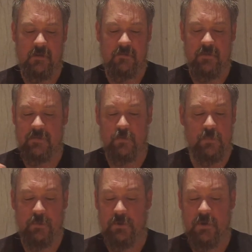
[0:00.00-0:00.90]
refill
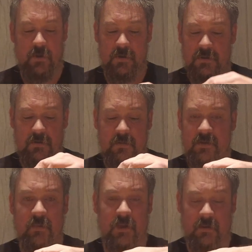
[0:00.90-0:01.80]
bourbon cask,
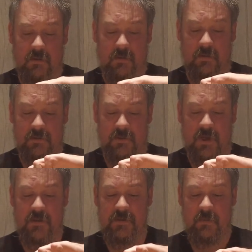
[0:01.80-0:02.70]
something along those
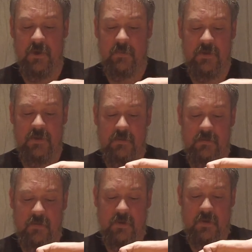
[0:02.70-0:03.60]
lines, in my
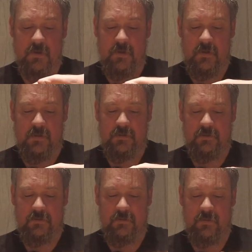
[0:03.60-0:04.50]
opinion.
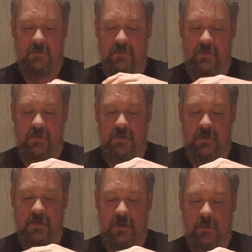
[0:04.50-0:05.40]
So
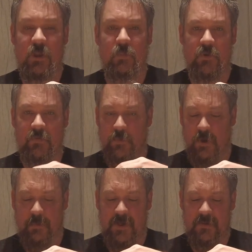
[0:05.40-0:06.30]
I'm in the mood for a
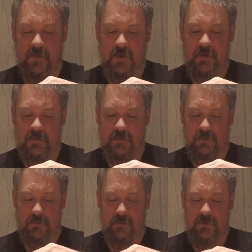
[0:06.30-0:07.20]
bit of peat tonight,
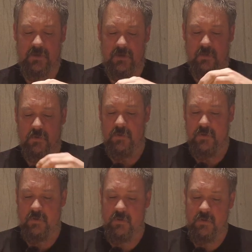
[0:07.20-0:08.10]
so I'm just going to
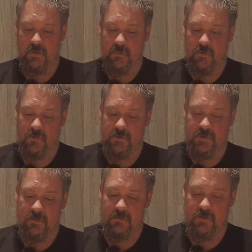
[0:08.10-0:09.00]
pour this
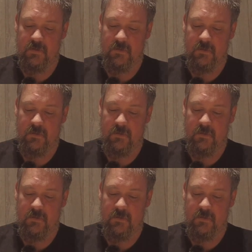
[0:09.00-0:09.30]
out